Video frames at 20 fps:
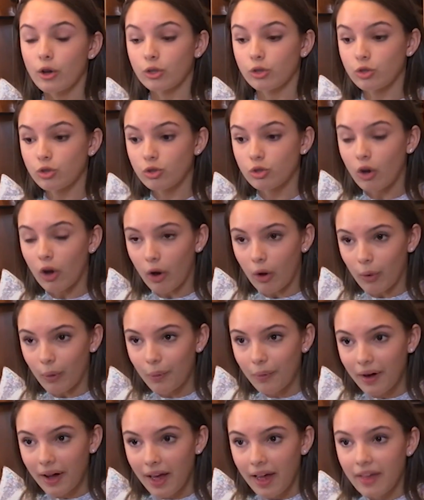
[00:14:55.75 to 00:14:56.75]

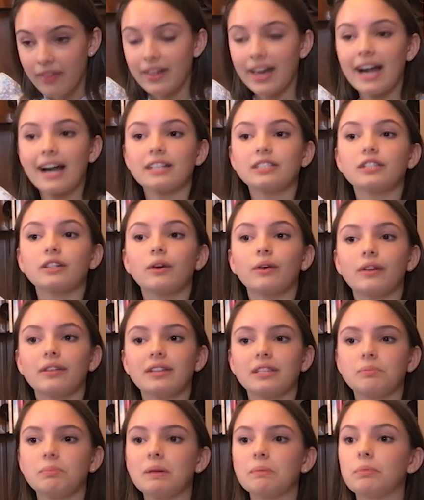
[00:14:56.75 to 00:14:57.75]
So they had to go to
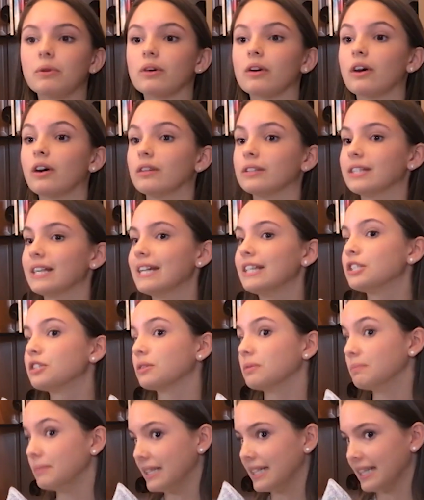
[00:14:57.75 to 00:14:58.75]
these people called
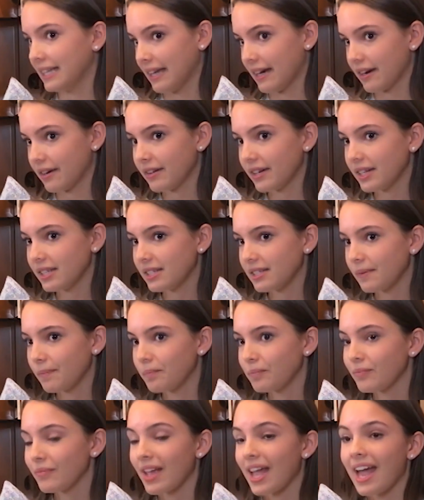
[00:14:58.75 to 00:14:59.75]
intermediaries.
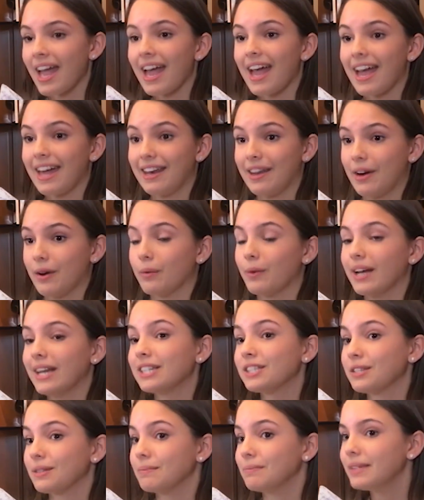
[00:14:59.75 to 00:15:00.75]
Now,
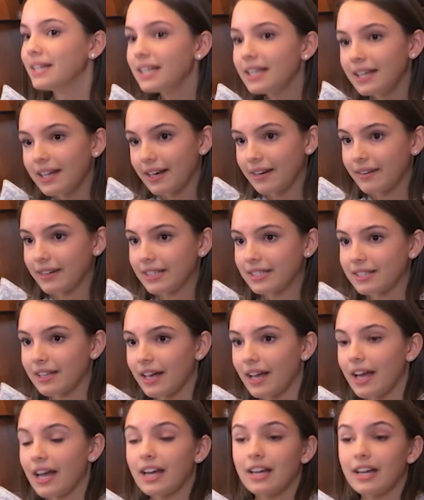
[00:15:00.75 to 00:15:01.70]
intermediaries